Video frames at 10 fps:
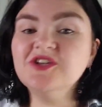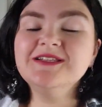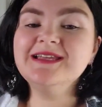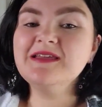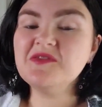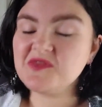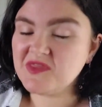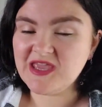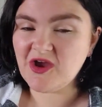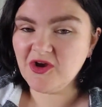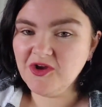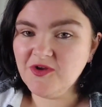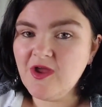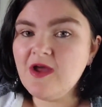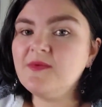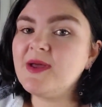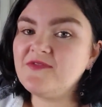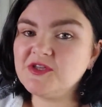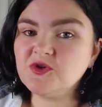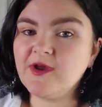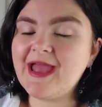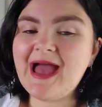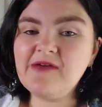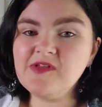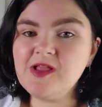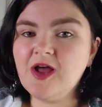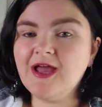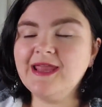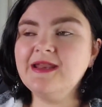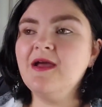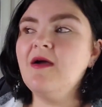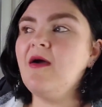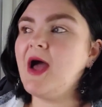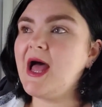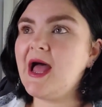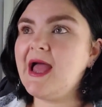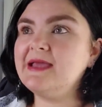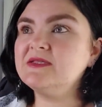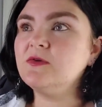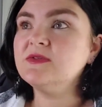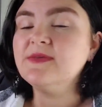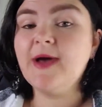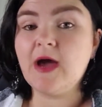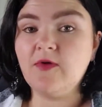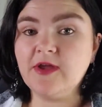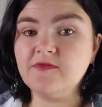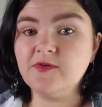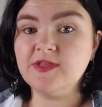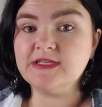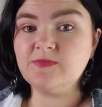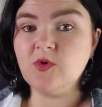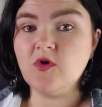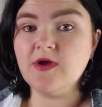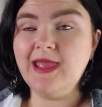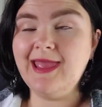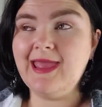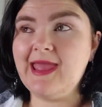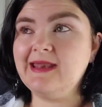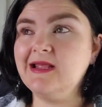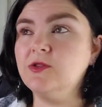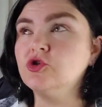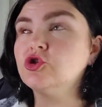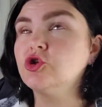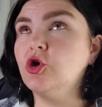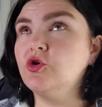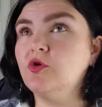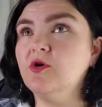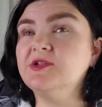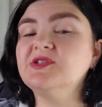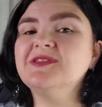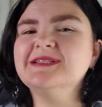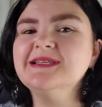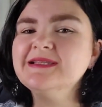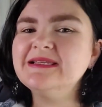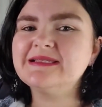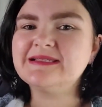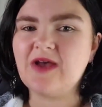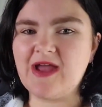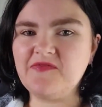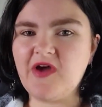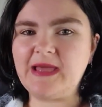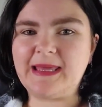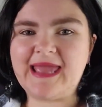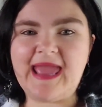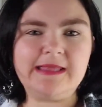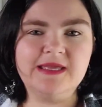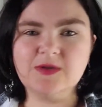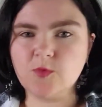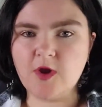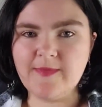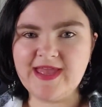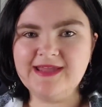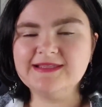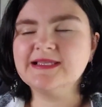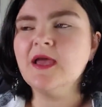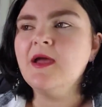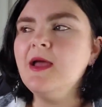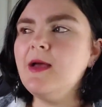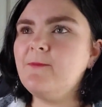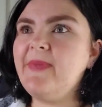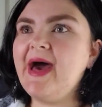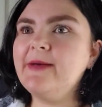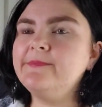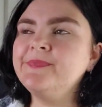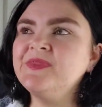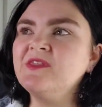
Choosing Theo by Victoria Aveline. I saw some artwork for this book and it looks so good. So this is a sci-fi, like alien romance, but